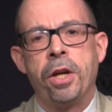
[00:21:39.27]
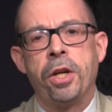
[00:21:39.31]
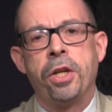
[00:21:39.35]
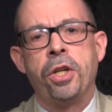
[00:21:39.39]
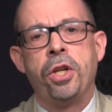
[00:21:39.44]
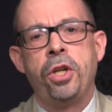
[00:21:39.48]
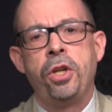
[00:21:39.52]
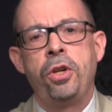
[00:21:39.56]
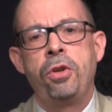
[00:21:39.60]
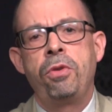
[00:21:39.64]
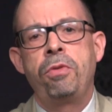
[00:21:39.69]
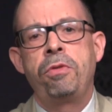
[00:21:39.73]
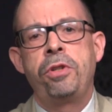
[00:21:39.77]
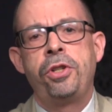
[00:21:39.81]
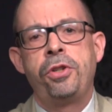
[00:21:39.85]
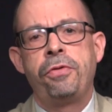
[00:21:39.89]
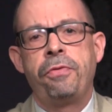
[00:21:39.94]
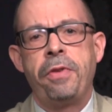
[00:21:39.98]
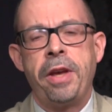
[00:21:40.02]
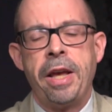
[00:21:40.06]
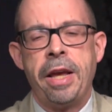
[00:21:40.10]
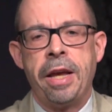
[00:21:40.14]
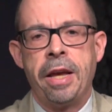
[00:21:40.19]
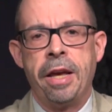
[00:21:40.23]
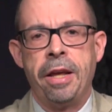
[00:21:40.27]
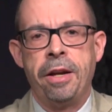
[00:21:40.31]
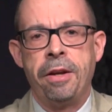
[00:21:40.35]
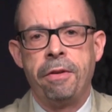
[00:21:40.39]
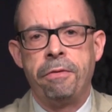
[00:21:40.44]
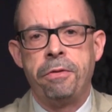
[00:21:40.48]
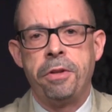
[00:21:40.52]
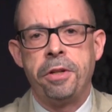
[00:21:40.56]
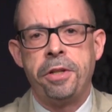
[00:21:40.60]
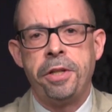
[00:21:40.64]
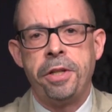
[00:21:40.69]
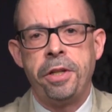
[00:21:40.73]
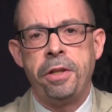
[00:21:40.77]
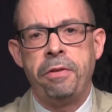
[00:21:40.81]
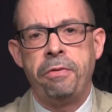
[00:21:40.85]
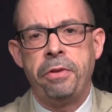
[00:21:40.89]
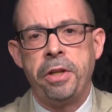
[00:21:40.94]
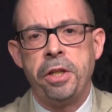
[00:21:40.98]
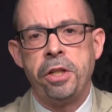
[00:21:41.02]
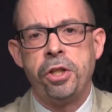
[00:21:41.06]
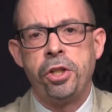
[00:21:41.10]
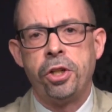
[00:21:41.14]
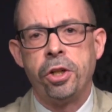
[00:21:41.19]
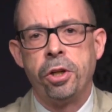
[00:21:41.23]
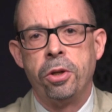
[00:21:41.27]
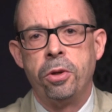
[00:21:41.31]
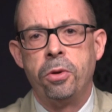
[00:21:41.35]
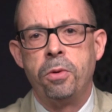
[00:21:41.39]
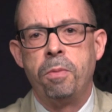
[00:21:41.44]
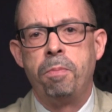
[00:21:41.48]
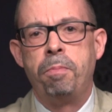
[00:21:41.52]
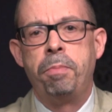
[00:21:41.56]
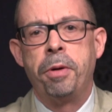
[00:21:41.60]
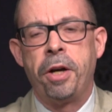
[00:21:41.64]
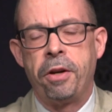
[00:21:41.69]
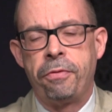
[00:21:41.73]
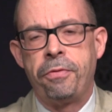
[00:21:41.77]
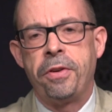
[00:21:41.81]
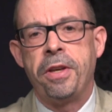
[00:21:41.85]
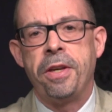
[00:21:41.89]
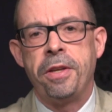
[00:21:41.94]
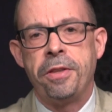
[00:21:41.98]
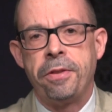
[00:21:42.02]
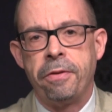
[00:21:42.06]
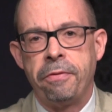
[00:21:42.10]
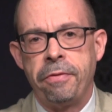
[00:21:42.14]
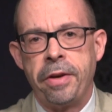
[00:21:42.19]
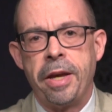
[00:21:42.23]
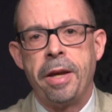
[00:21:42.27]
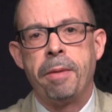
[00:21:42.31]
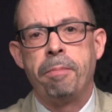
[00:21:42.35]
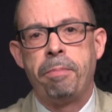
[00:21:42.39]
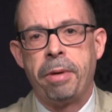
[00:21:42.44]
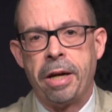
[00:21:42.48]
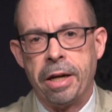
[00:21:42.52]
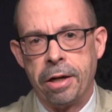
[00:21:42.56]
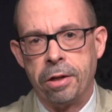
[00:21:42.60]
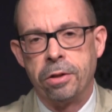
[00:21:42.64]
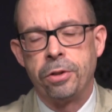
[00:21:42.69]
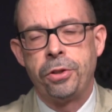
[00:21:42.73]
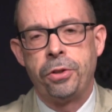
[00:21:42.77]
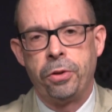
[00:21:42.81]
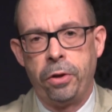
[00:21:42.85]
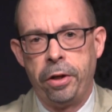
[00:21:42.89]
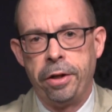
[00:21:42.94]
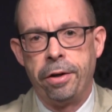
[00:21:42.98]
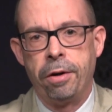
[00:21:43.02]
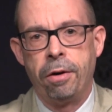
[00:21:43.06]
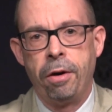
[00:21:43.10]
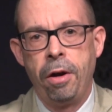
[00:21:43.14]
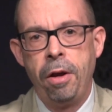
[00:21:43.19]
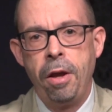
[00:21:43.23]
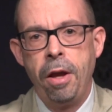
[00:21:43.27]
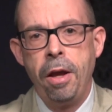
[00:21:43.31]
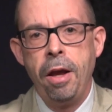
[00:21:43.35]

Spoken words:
a huge fan of the TV show Buffy the Vampire Slayer.